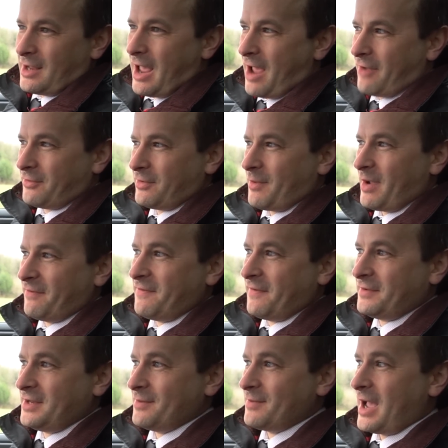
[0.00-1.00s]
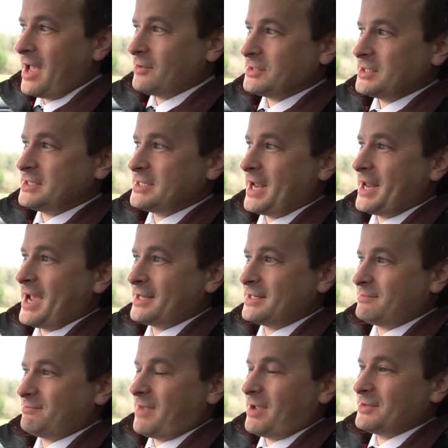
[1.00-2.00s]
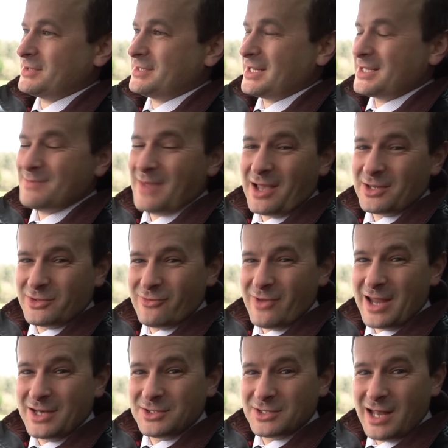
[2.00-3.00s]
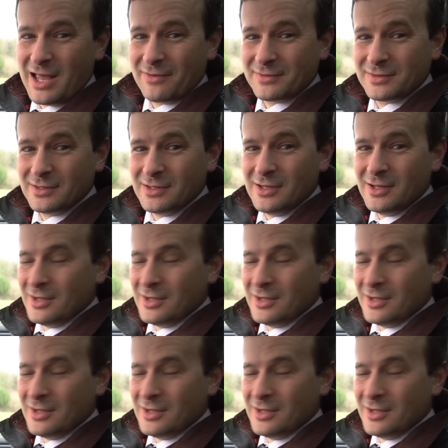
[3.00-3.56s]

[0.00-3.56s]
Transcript: after about 15 miles it said I had about 6 miles of range left.